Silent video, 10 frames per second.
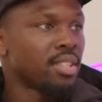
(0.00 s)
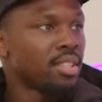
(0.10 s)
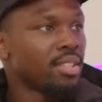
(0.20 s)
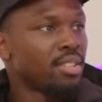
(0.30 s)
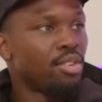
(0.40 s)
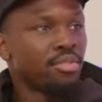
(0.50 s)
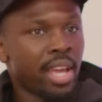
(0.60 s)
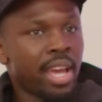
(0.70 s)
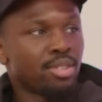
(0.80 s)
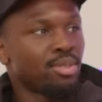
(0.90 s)
Oh, dope. Of
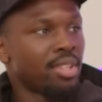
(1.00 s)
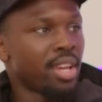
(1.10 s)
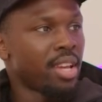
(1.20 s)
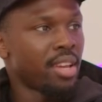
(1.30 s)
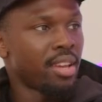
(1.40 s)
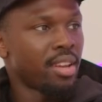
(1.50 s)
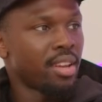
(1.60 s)
the actual day. Yeah.